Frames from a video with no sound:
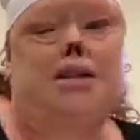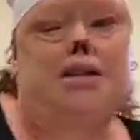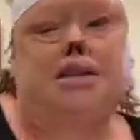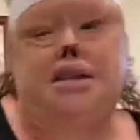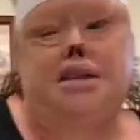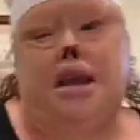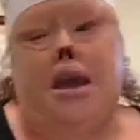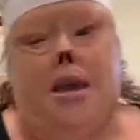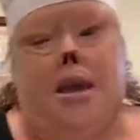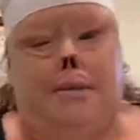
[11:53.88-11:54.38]

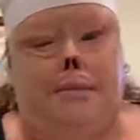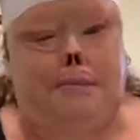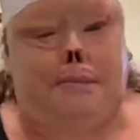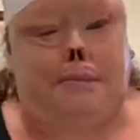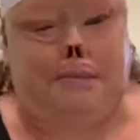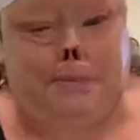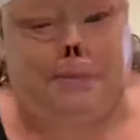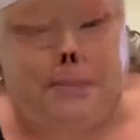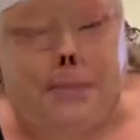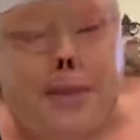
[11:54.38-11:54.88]
today.
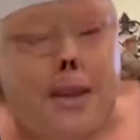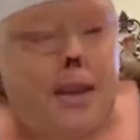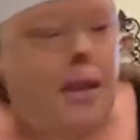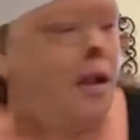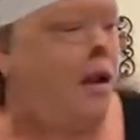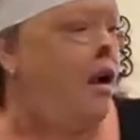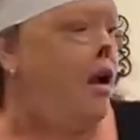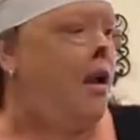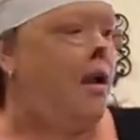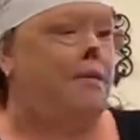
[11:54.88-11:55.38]
All
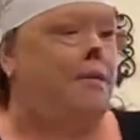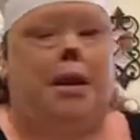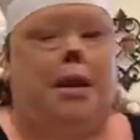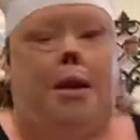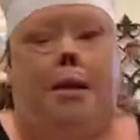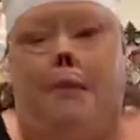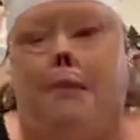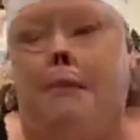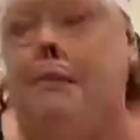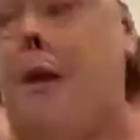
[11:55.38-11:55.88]
right, I'm going to